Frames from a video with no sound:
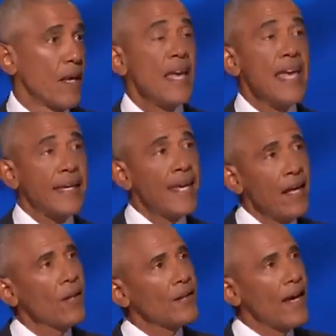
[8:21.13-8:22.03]
He
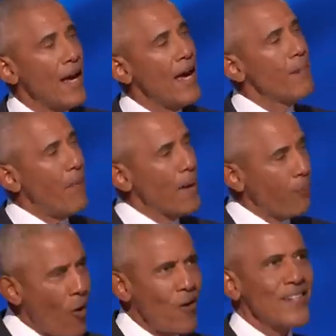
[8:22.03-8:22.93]
killed a
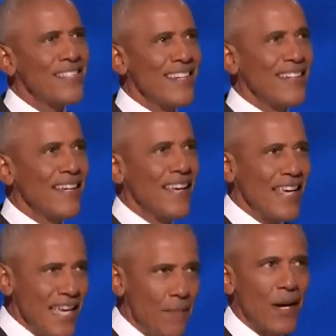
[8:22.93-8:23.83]
bipartisan
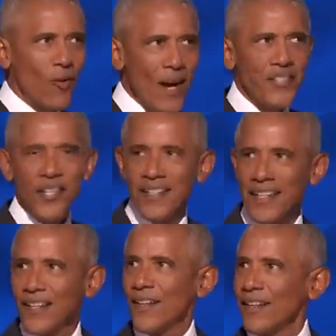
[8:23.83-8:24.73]
immigration
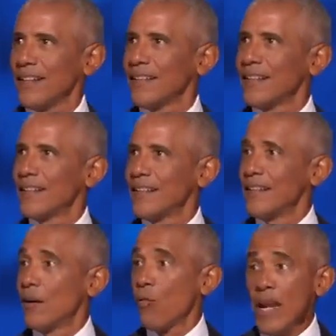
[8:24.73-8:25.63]
deal
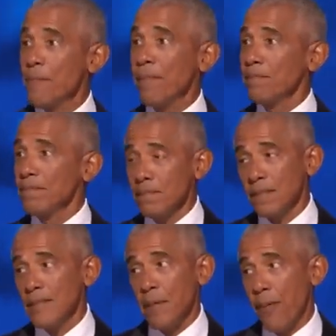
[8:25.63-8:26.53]
written
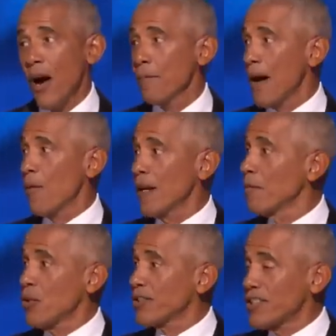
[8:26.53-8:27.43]
in part by one of the
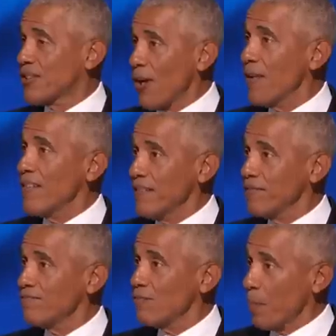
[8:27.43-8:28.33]
most conservative
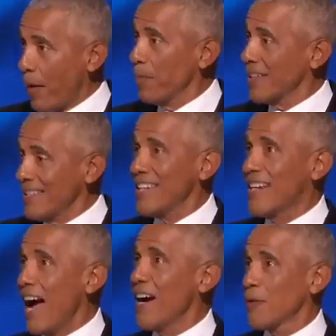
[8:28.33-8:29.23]
Republicans in
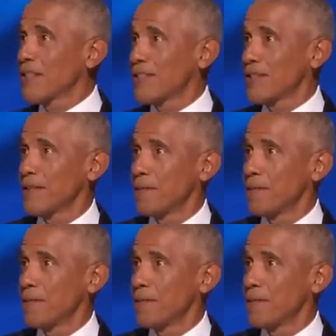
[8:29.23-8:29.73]
Congress